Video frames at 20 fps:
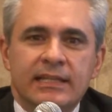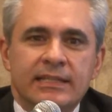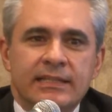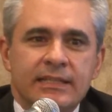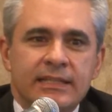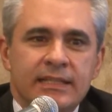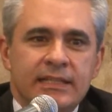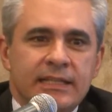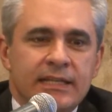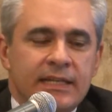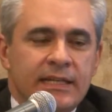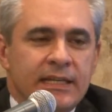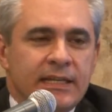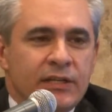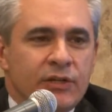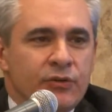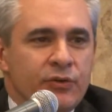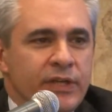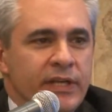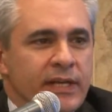the uh,
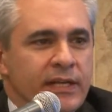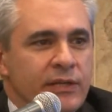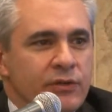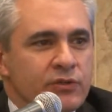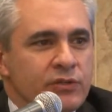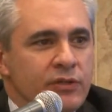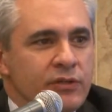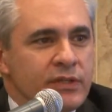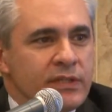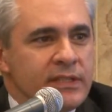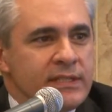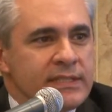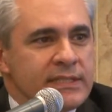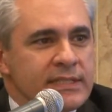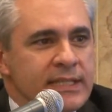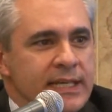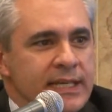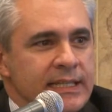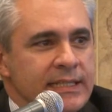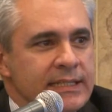Korean
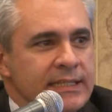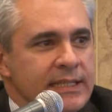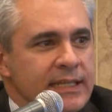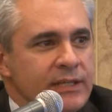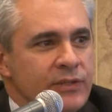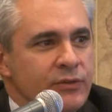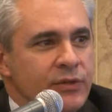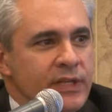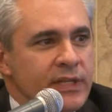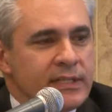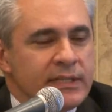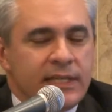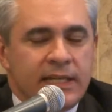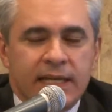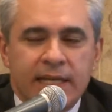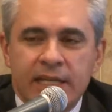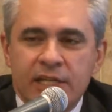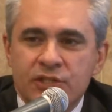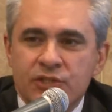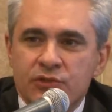authorities and the Korean
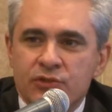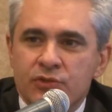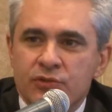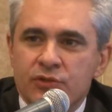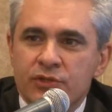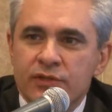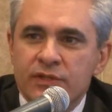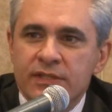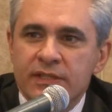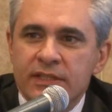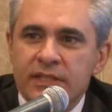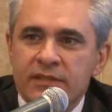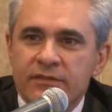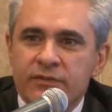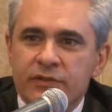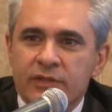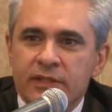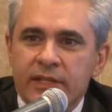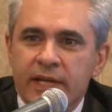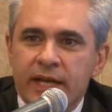delegation to the O E C D
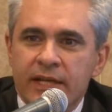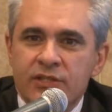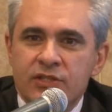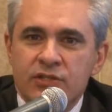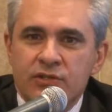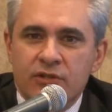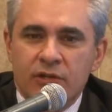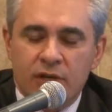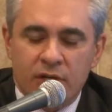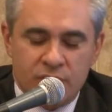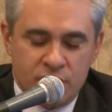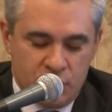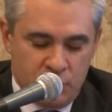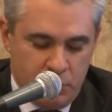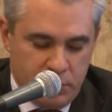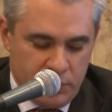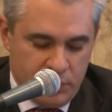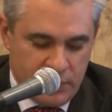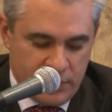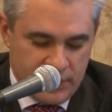for their strong
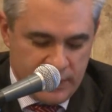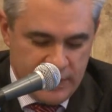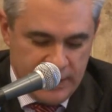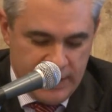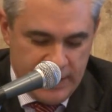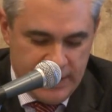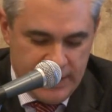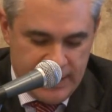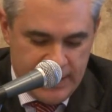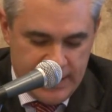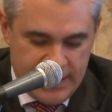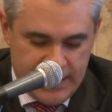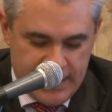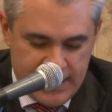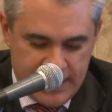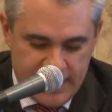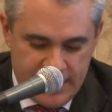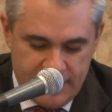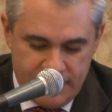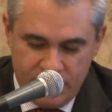support.
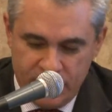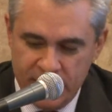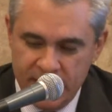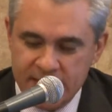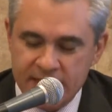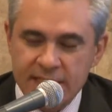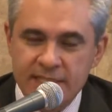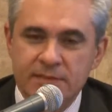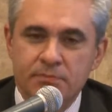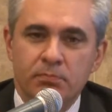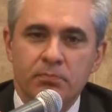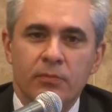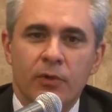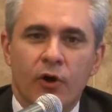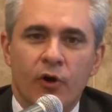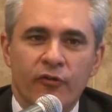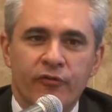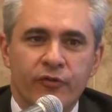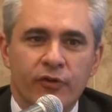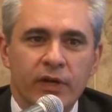Um, this is
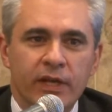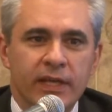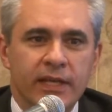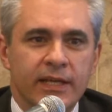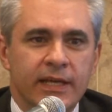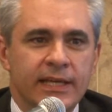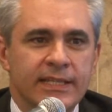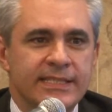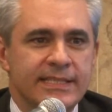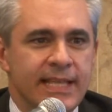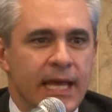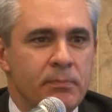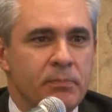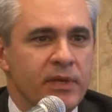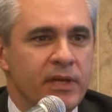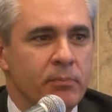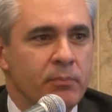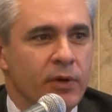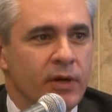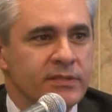hopefully a step
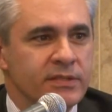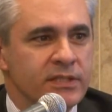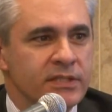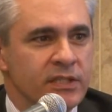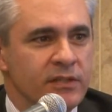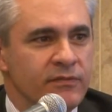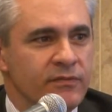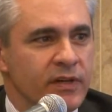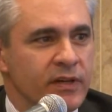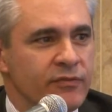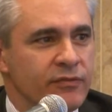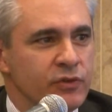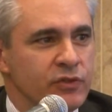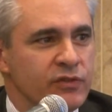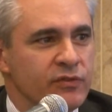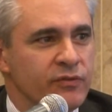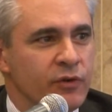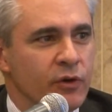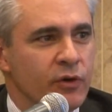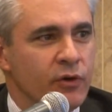in a process of uh,
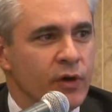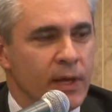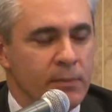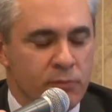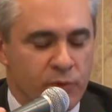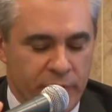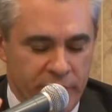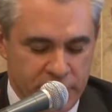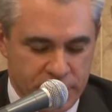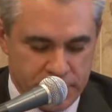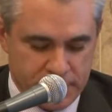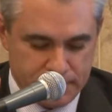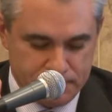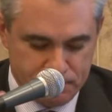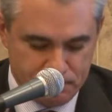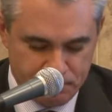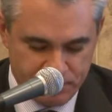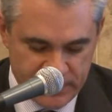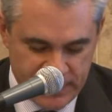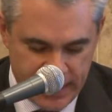fruitful collaboration.
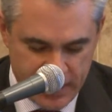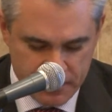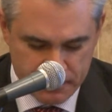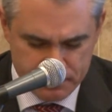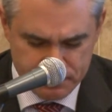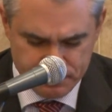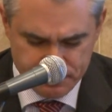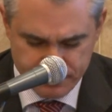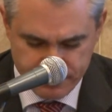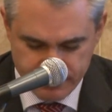Now,